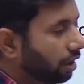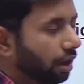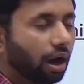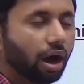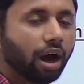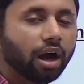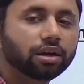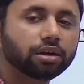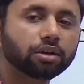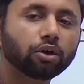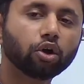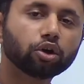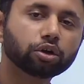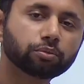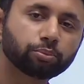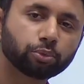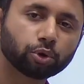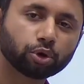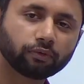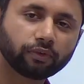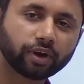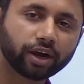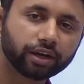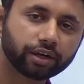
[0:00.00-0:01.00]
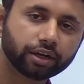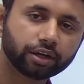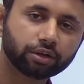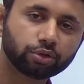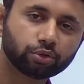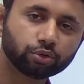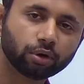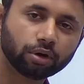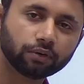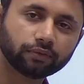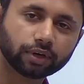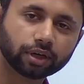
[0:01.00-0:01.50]
are not provided to
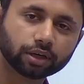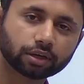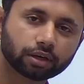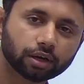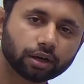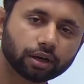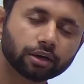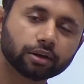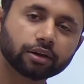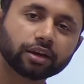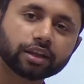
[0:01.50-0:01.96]
a worker,